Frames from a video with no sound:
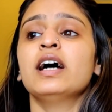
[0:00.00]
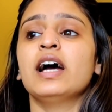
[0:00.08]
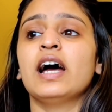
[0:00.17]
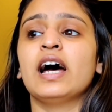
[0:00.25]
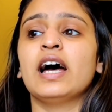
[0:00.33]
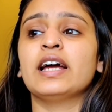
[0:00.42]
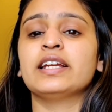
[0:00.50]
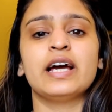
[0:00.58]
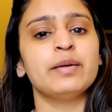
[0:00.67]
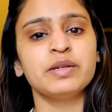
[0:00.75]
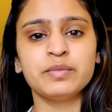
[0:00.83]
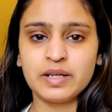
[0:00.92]
and
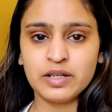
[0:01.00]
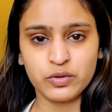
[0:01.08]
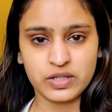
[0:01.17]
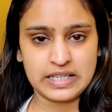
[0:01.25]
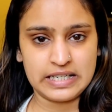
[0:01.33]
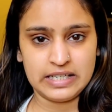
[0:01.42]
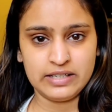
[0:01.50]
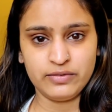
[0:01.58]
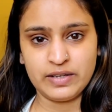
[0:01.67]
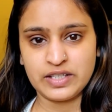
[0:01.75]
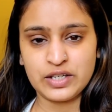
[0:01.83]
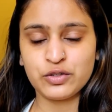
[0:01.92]
I'm in my hotel
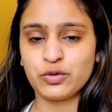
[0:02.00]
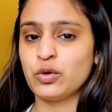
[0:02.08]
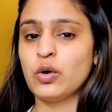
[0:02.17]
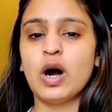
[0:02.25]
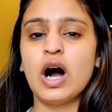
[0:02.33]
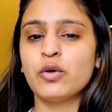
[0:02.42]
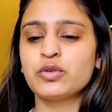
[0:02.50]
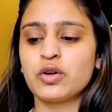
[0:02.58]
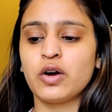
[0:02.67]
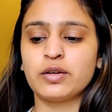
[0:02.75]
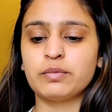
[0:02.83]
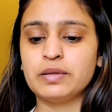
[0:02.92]
waiting to go out
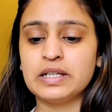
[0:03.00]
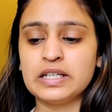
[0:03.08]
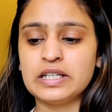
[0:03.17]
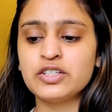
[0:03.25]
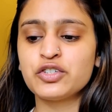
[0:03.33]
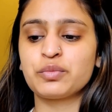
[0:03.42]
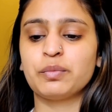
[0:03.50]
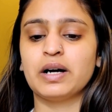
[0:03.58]
on beach,